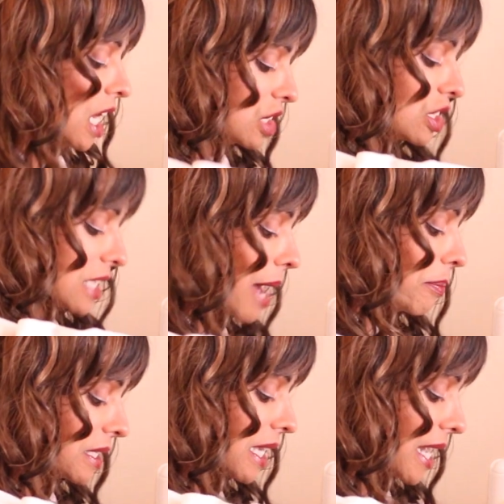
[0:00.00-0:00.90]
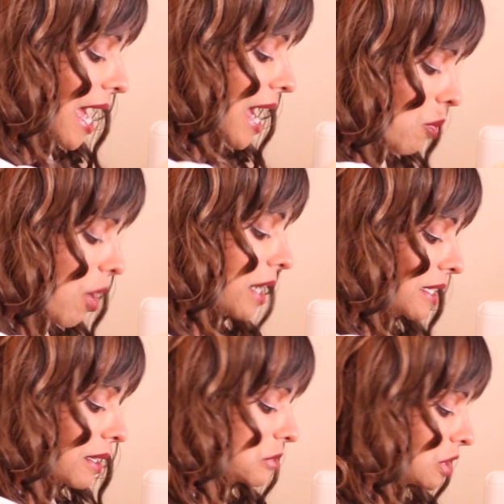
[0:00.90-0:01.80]
It just happened that I
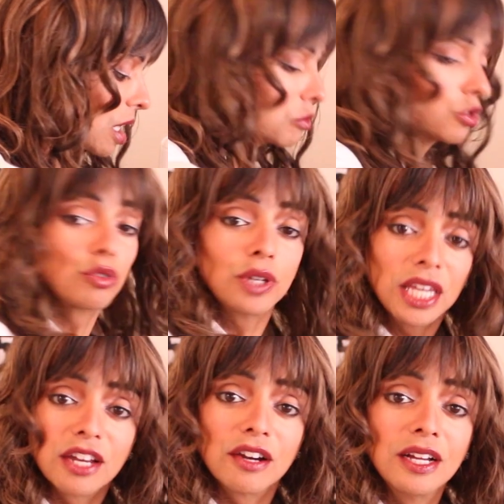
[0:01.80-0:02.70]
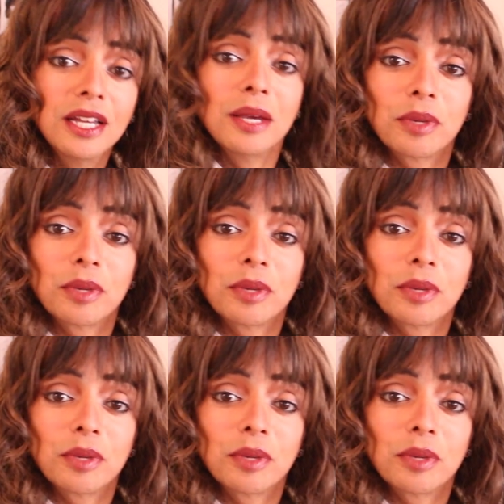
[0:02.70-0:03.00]
wanted them to come true here